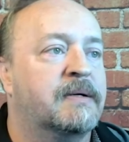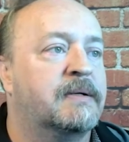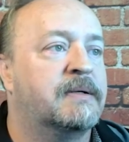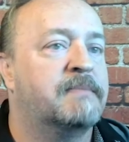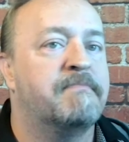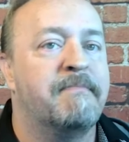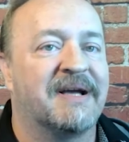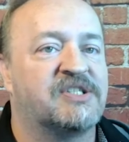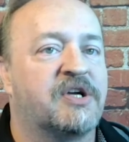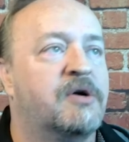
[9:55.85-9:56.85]
Um,
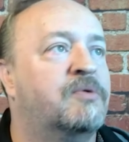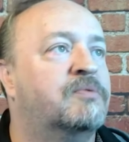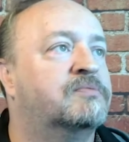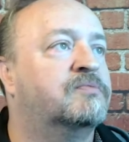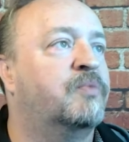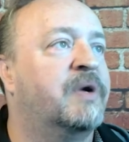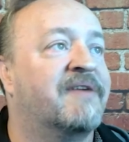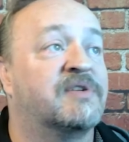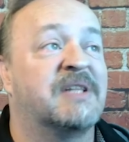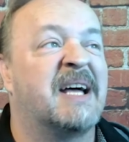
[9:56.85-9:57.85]
Mexico, we
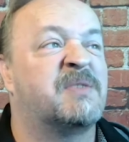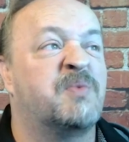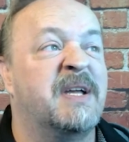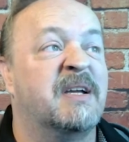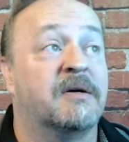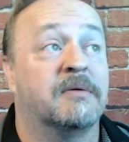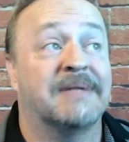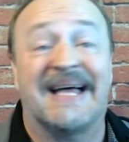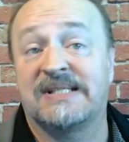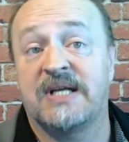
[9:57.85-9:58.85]
covered last week or
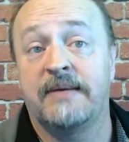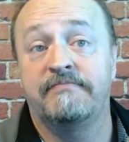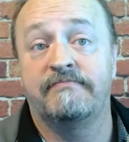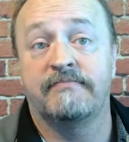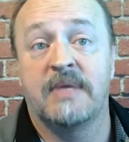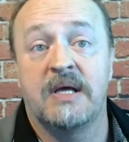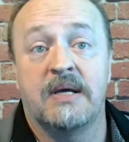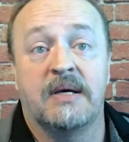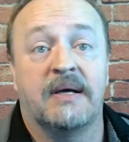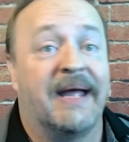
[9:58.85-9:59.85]
last time,
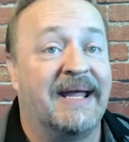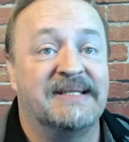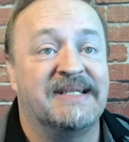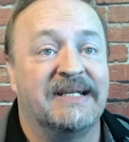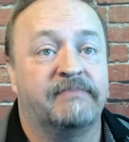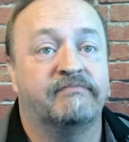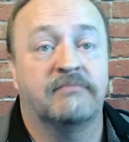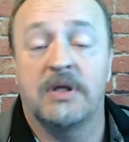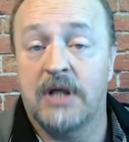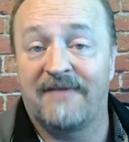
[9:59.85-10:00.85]
18.
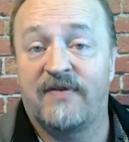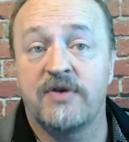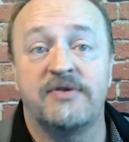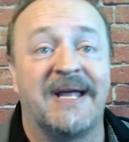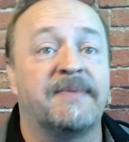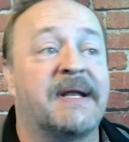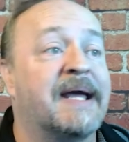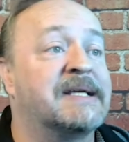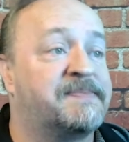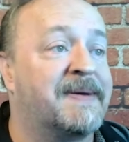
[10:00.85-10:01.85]
A lot farther down than I
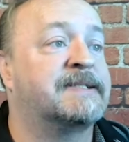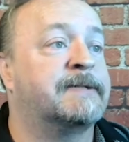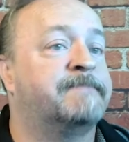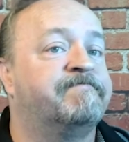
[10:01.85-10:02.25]
expected.